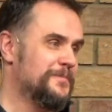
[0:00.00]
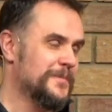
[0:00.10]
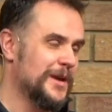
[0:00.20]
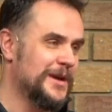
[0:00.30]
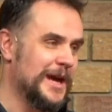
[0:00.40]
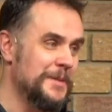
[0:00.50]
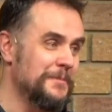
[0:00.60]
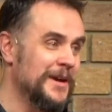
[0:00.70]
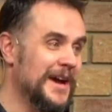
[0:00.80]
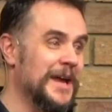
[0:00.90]
okay,
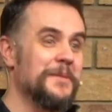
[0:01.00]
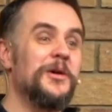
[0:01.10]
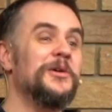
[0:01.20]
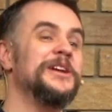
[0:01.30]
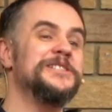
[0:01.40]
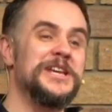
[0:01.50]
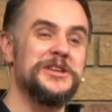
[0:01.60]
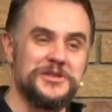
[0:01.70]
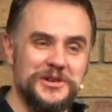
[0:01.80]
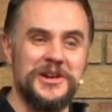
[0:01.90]
and I'm not going to take you
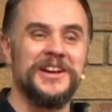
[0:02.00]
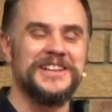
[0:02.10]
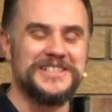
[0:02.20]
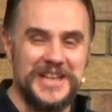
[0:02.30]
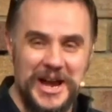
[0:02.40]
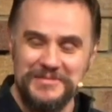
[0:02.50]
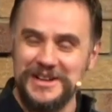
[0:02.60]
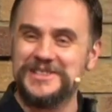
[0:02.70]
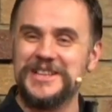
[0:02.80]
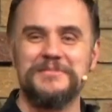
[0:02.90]
through step by
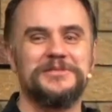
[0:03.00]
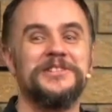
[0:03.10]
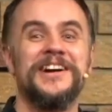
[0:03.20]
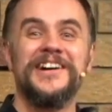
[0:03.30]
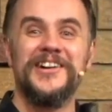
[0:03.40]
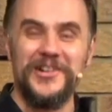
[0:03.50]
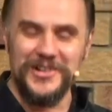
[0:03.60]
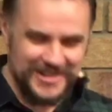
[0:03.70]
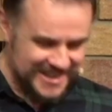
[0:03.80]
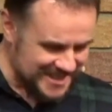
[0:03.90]
step through all of
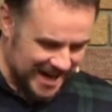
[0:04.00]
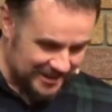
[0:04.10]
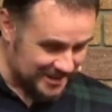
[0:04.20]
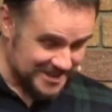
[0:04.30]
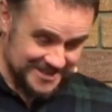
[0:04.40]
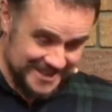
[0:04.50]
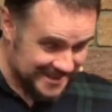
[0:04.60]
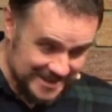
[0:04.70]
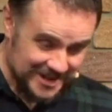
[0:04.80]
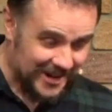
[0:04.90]
these characters and that they
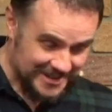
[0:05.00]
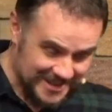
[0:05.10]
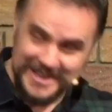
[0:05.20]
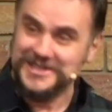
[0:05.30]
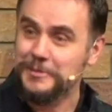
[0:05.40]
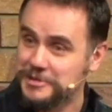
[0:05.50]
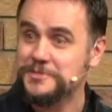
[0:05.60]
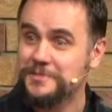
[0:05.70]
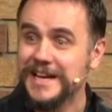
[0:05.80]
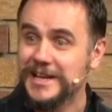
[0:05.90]
died, which is
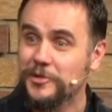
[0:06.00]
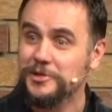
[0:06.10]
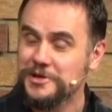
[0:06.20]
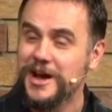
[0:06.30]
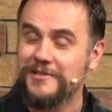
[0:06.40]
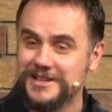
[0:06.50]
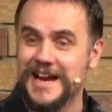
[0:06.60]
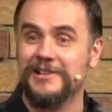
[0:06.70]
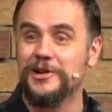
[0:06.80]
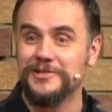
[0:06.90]
really all you know is how
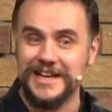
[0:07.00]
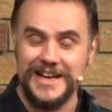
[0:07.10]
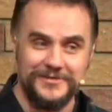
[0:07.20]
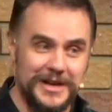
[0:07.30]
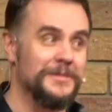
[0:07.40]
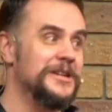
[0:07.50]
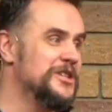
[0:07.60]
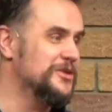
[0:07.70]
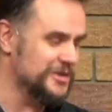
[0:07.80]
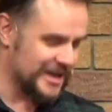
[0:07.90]
long they lived, how many
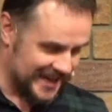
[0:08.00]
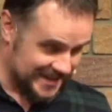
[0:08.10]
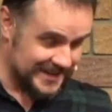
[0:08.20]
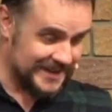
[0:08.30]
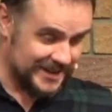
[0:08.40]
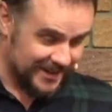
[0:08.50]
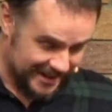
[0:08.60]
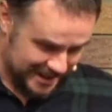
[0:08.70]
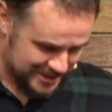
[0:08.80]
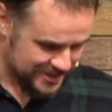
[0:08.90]
children they had, and that they died.